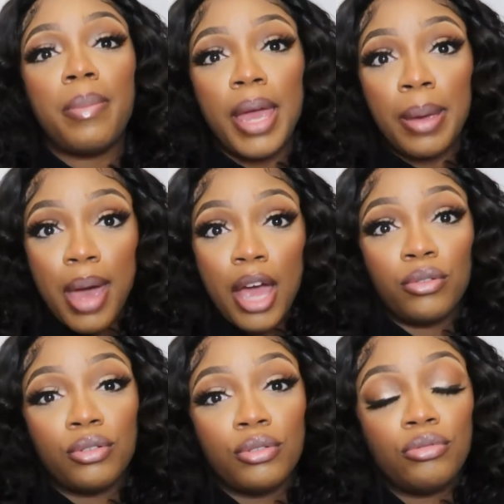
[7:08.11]
in baton
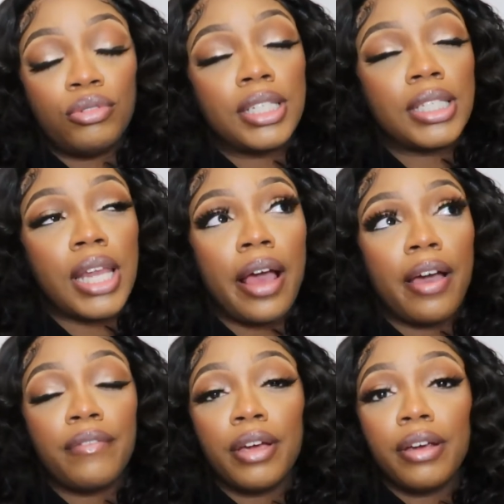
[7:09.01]
rouge which is like
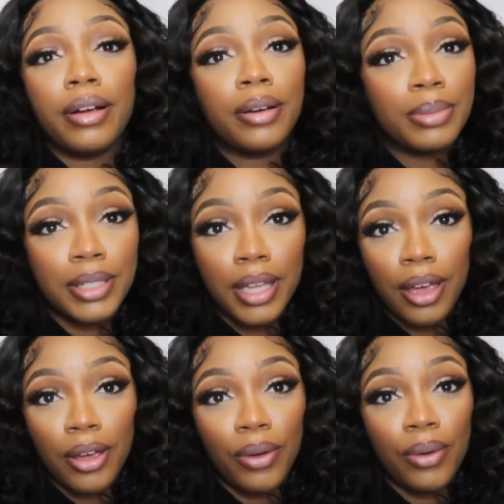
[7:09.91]
a very
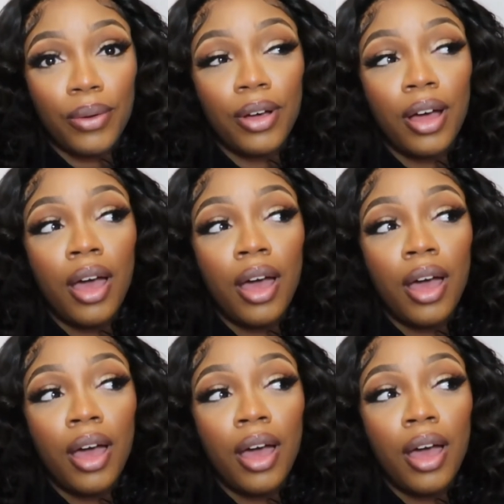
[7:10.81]
upscale